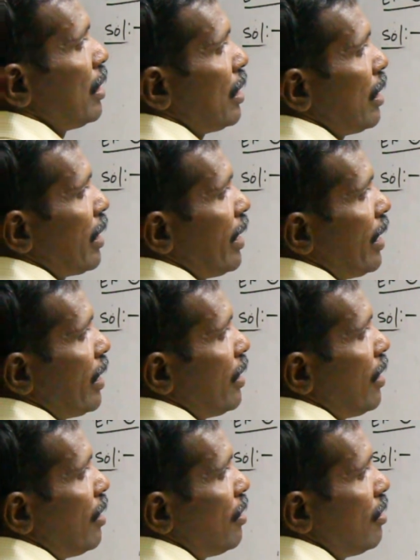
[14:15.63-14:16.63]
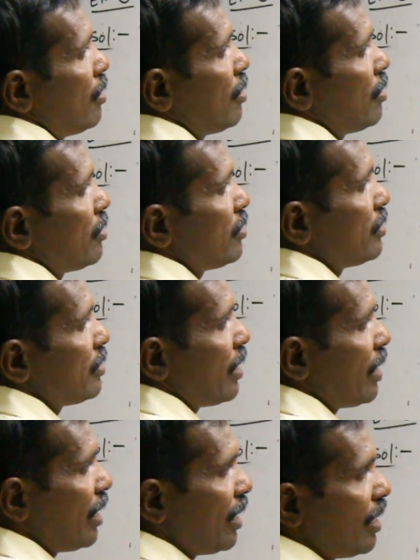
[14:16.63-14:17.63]
greater than
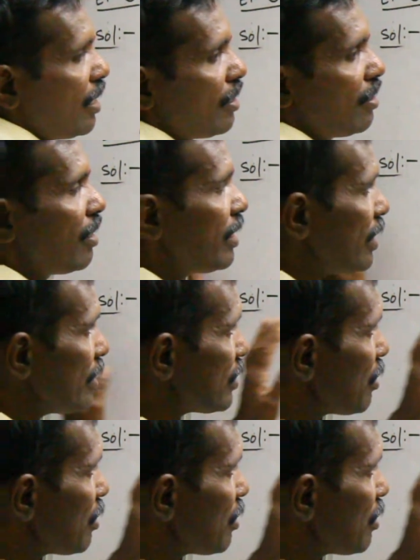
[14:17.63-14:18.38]
3. That is the